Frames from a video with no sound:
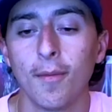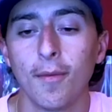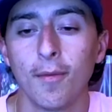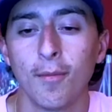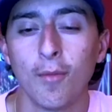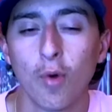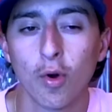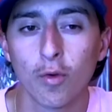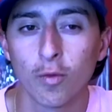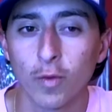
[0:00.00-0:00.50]

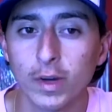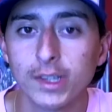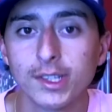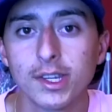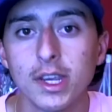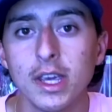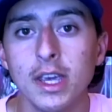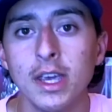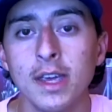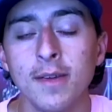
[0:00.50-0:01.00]
more
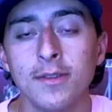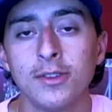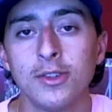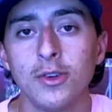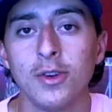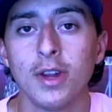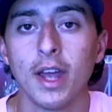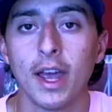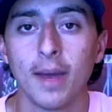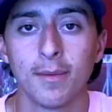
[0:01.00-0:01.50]
risky due
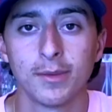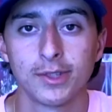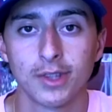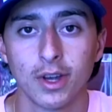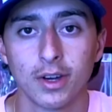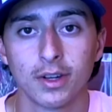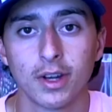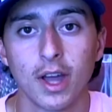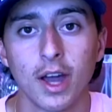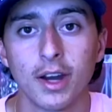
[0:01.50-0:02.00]
to
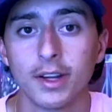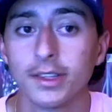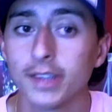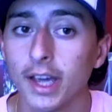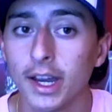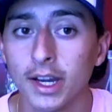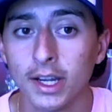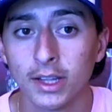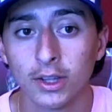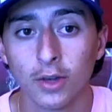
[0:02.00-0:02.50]
Amazon kind of
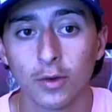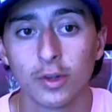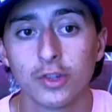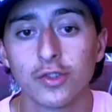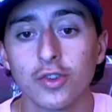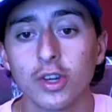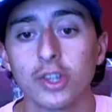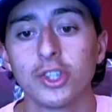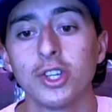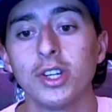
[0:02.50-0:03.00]
tightening their
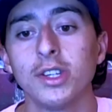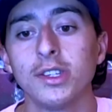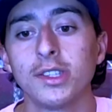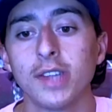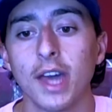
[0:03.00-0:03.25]
restrictions,